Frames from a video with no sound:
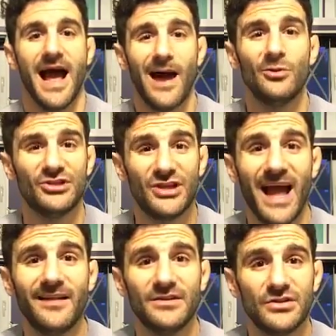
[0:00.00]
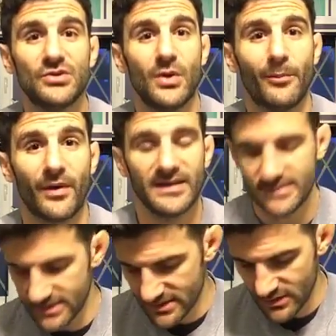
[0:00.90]
I would challenge you to embrace
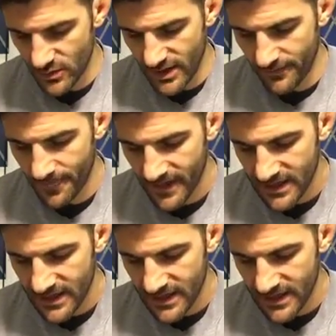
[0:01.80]
this as well.